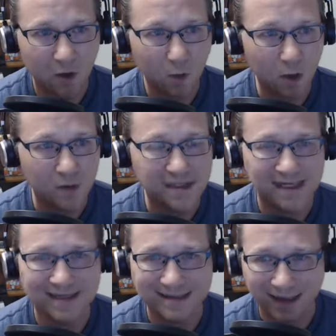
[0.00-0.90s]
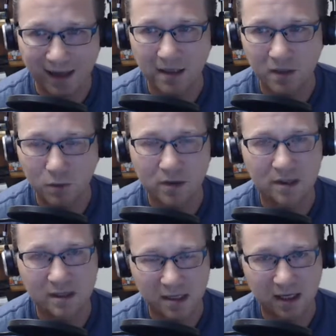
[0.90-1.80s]
what was intended with
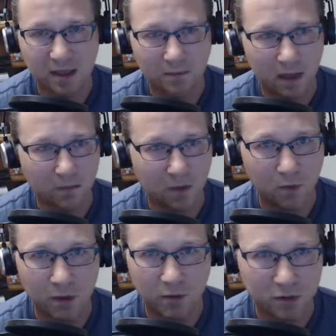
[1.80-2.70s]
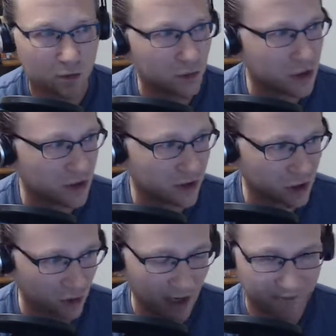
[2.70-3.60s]
the Second Amendment when it was originally
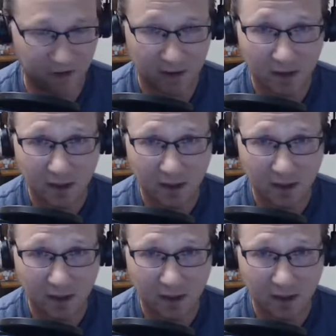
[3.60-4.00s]
drafted.